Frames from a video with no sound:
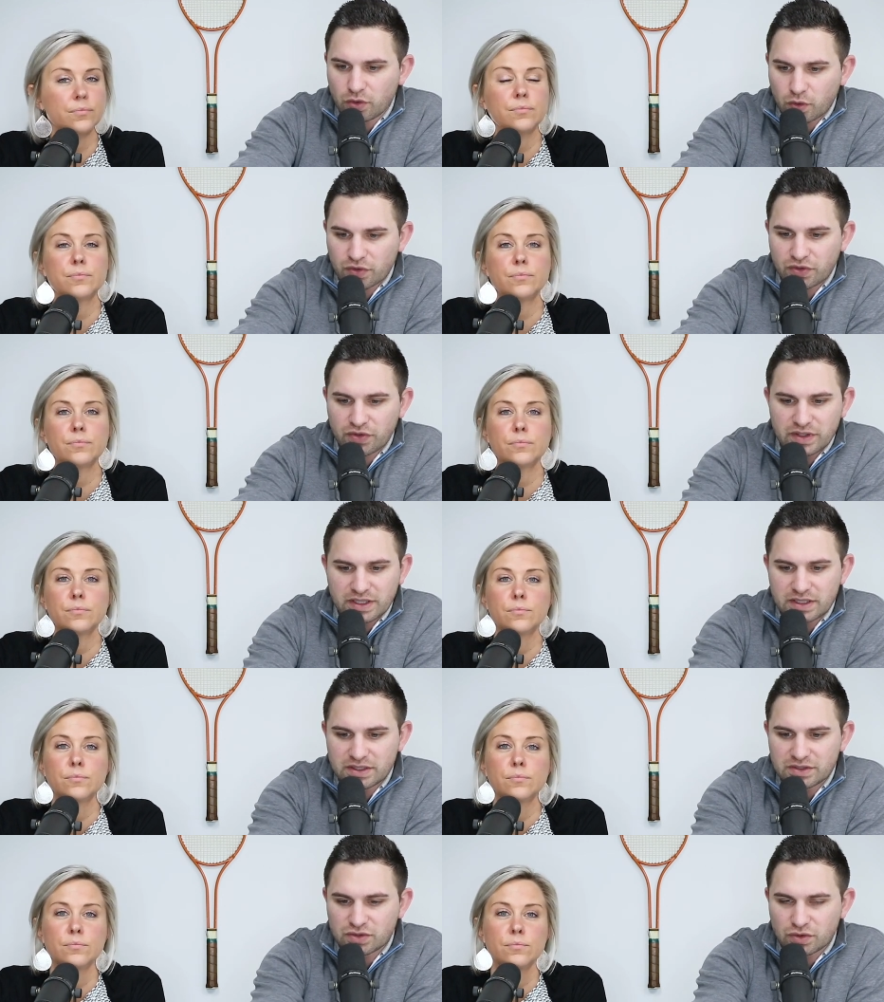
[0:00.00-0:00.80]

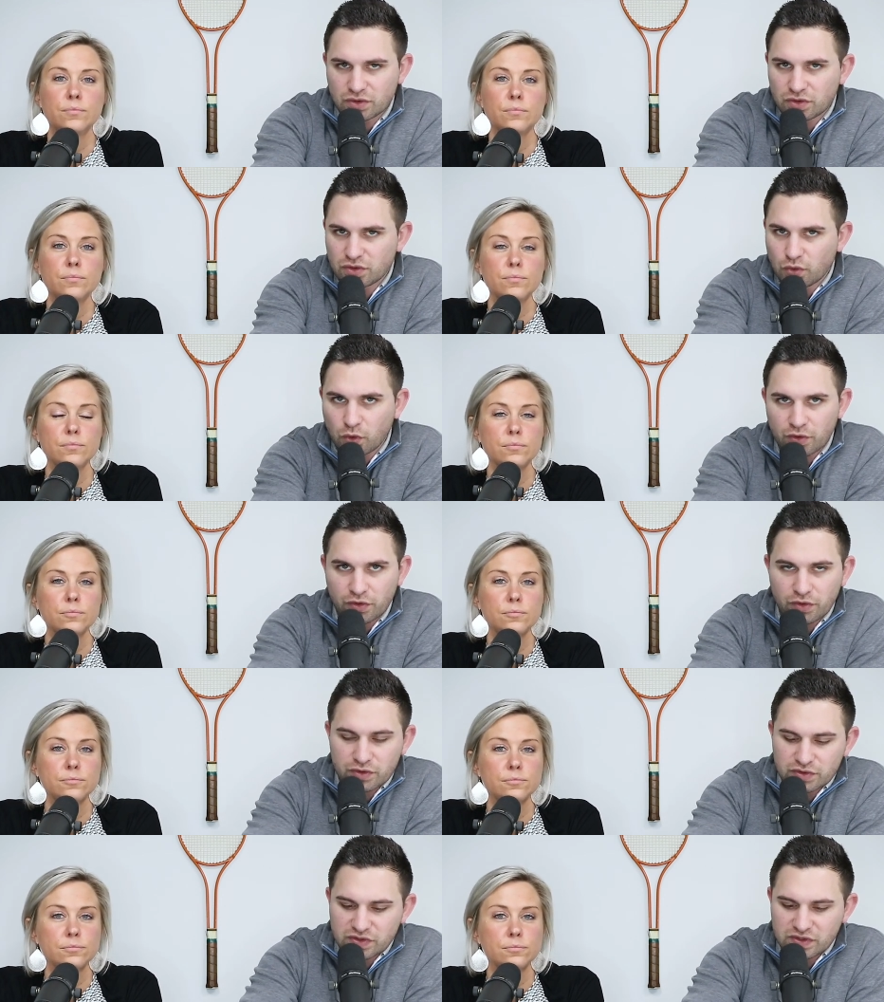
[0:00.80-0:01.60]
Speaker 1: northeast or
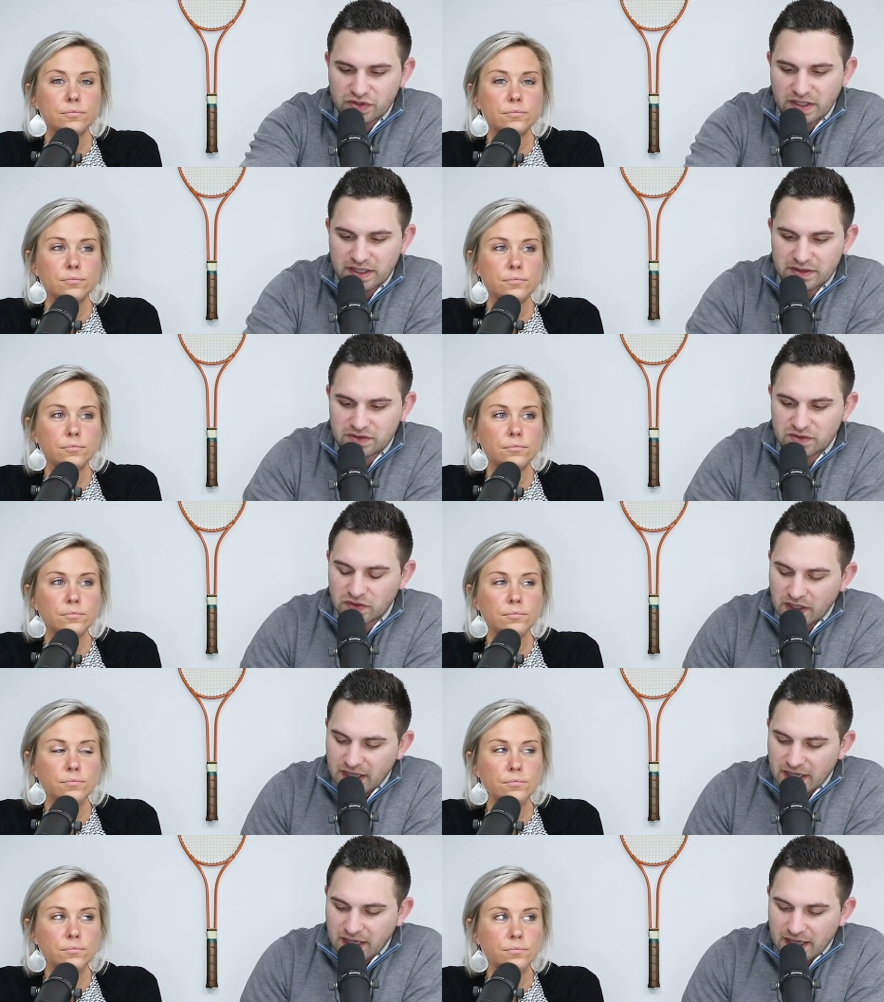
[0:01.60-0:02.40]
northern
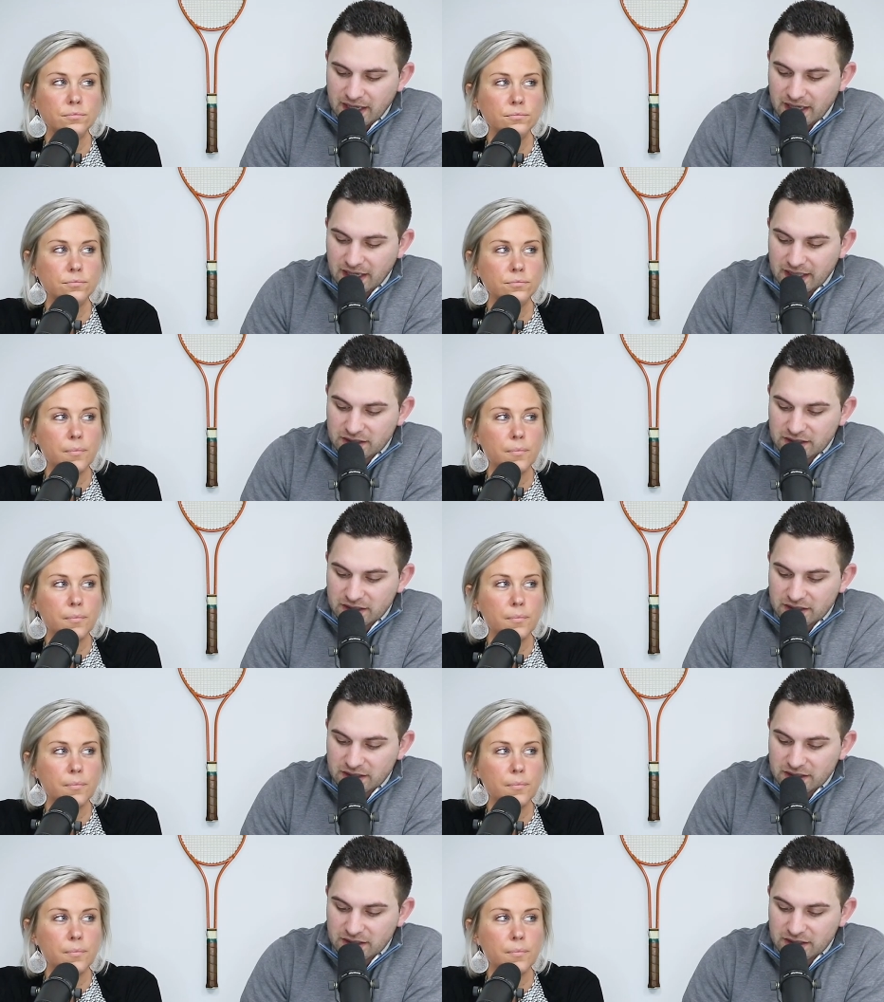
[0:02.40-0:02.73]
states mm-hmm.